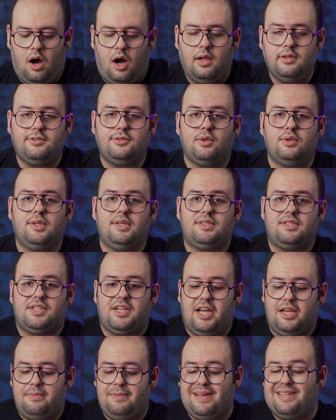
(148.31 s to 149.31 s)
Also, the
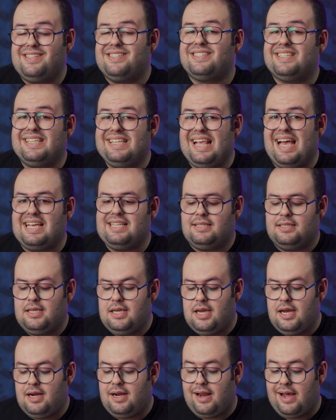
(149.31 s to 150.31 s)
trackpad is glass
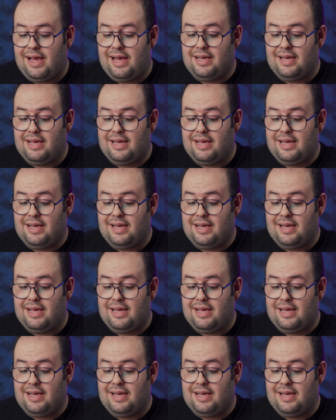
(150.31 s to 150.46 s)
here,